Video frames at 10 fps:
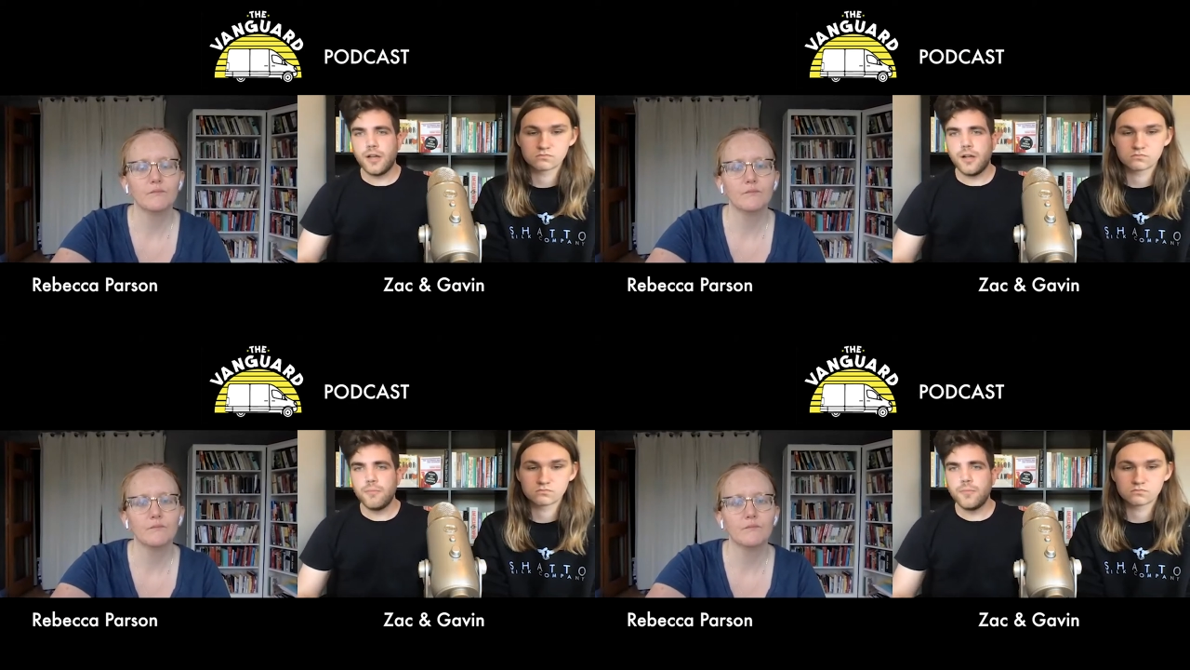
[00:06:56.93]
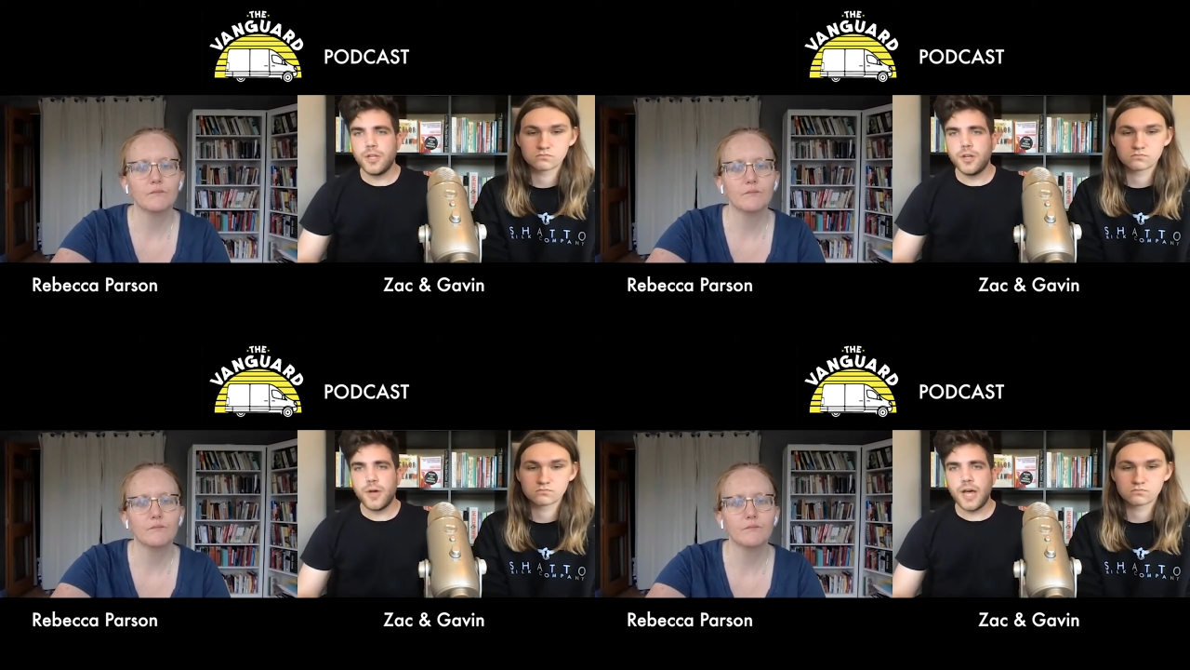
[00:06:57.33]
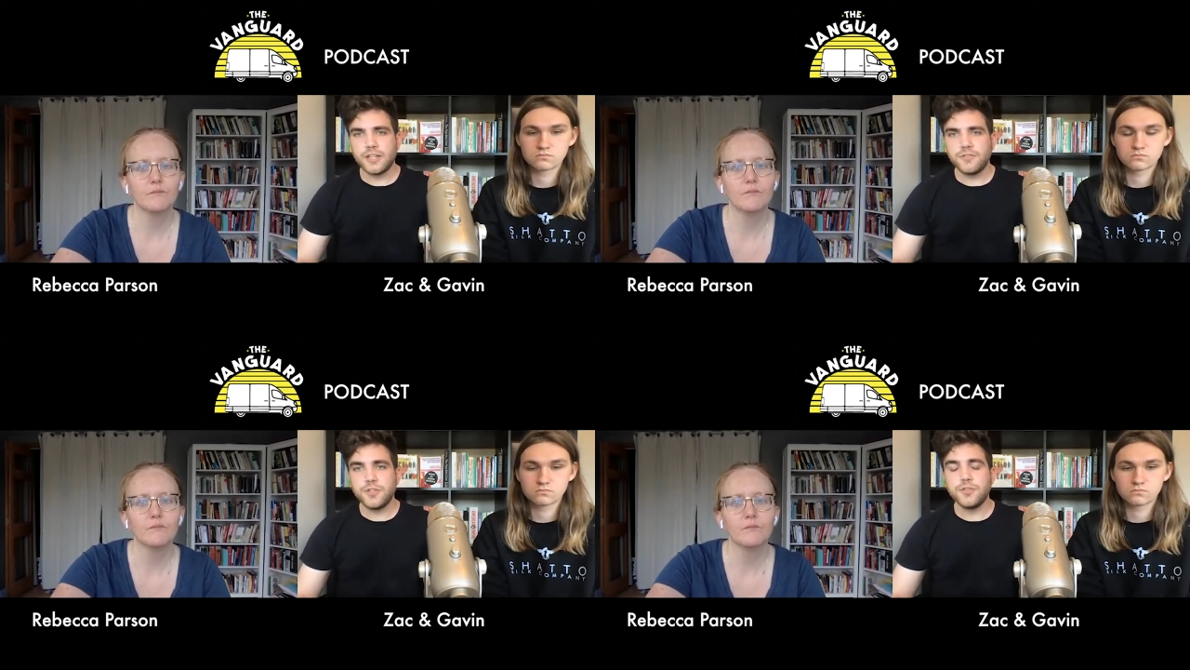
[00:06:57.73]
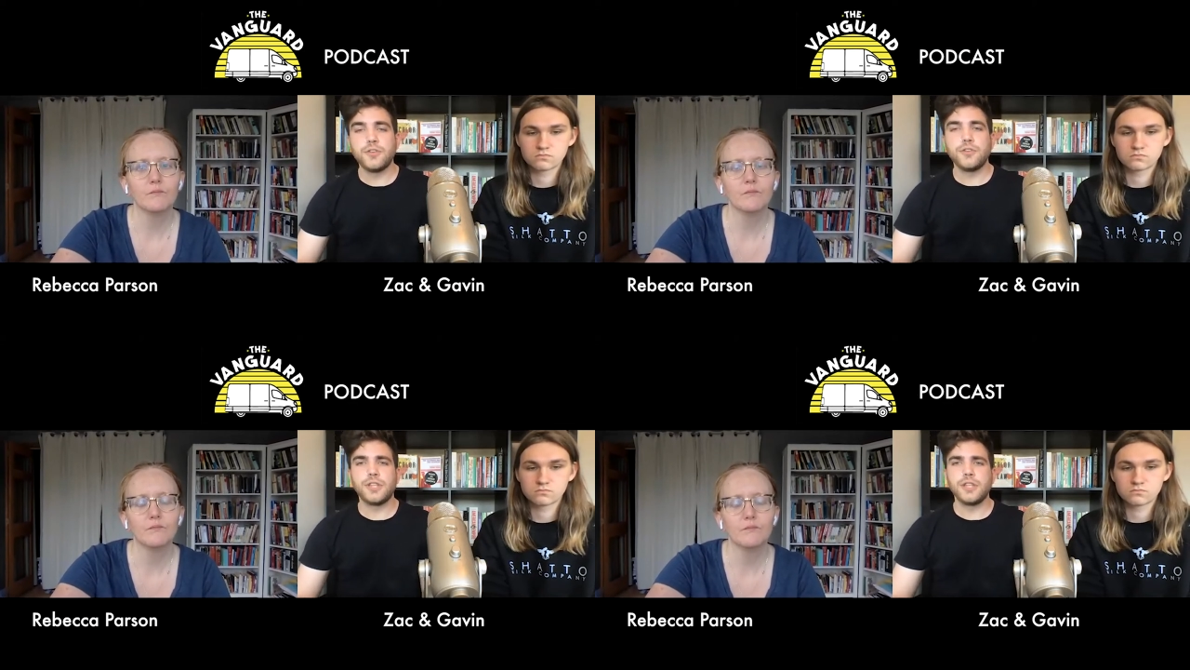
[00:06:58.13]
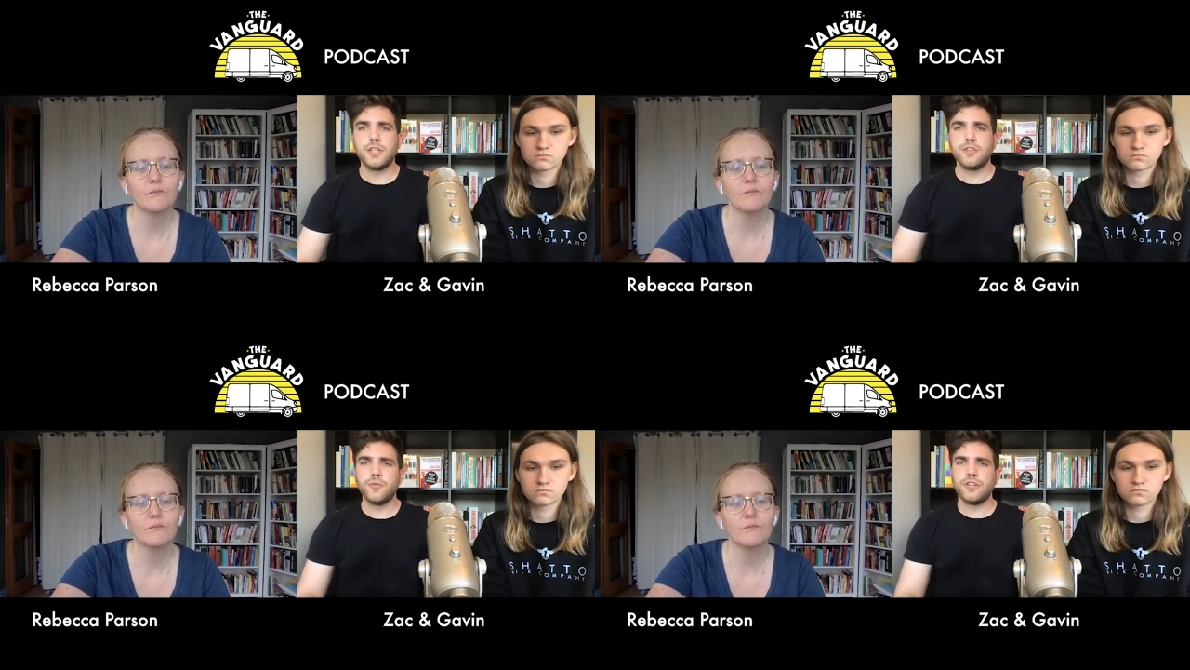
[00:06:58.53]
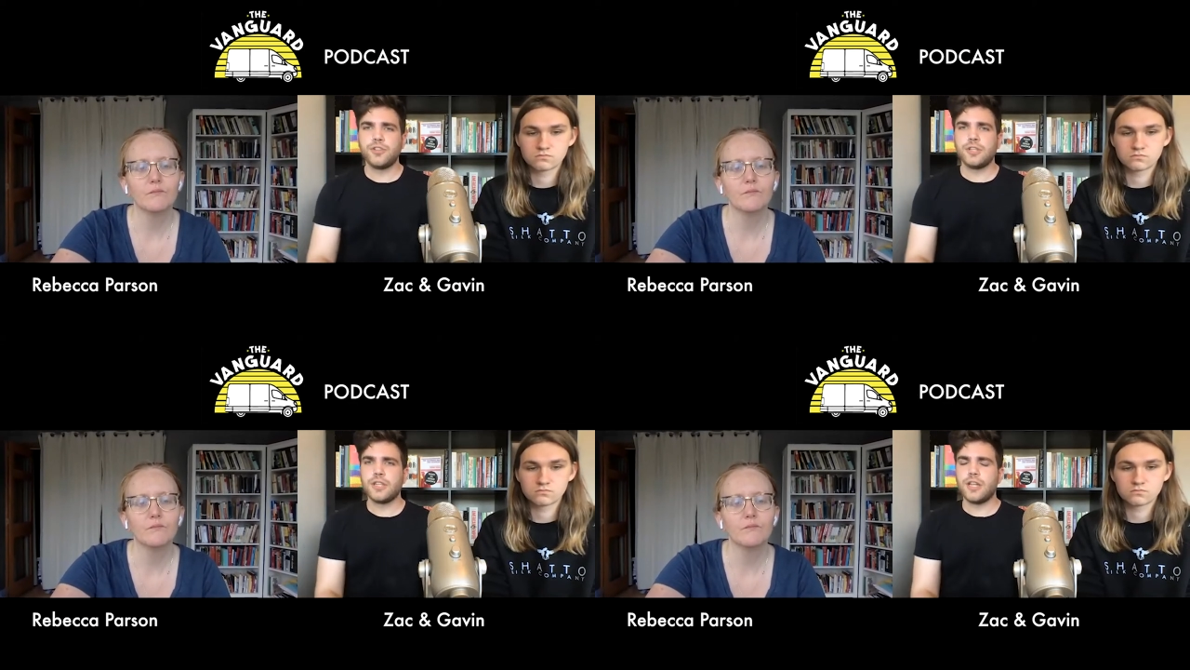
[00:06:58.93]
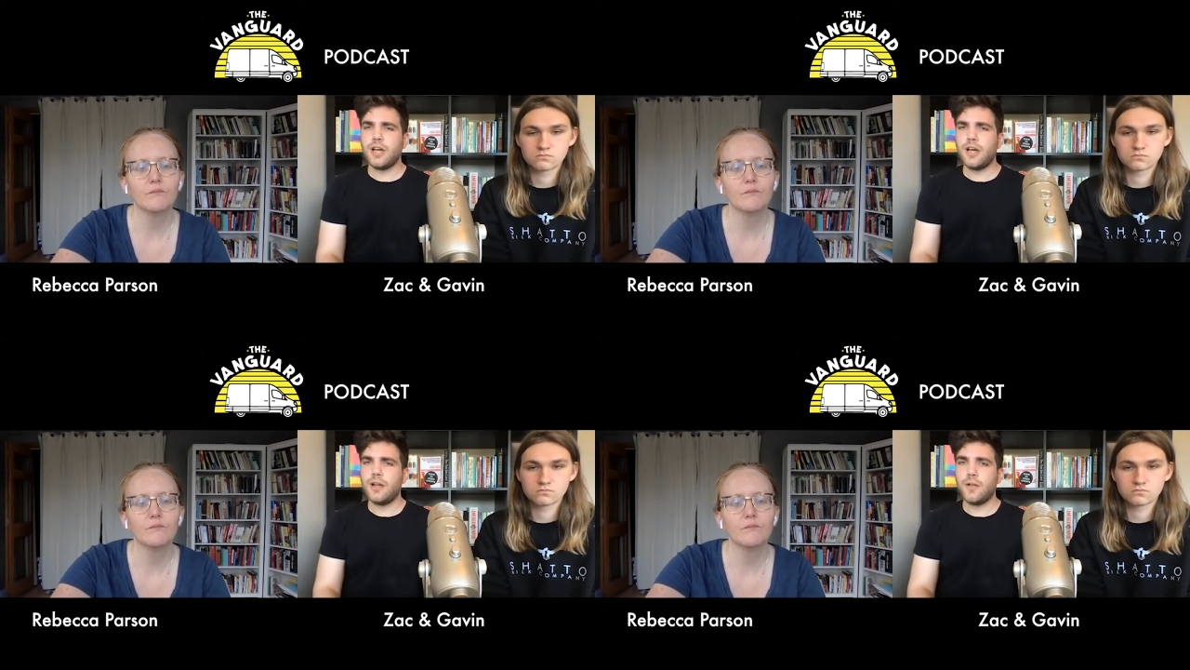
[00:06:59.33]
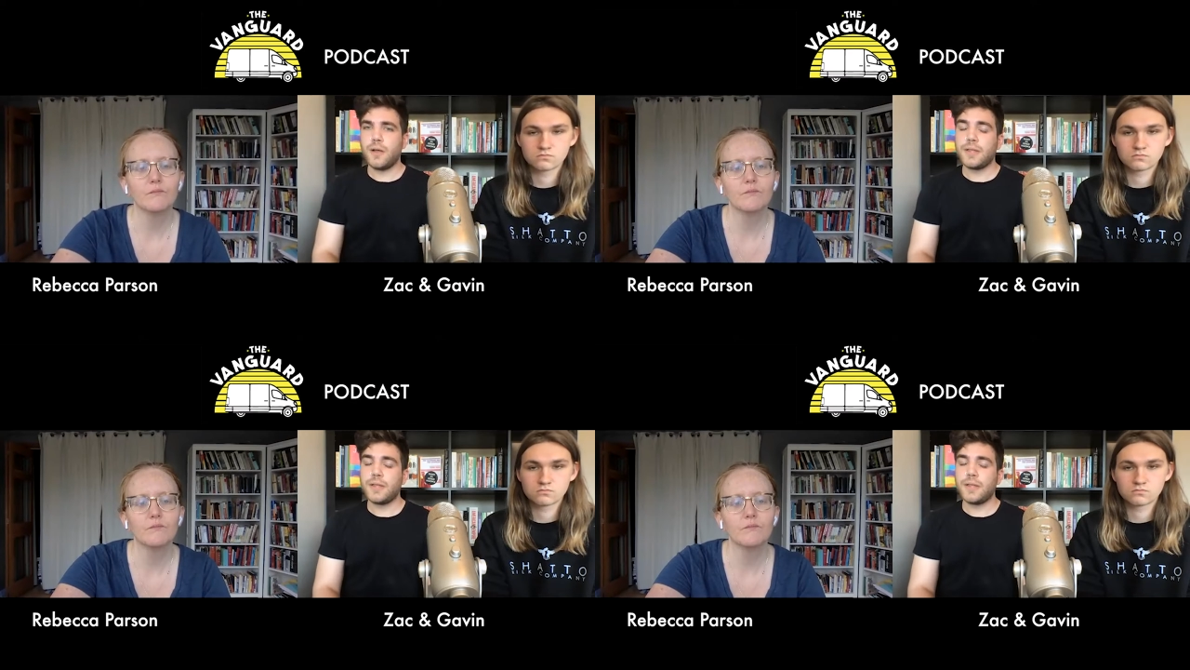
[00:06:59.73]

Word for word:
Speaker 1: um, you know, active shooters situations uh,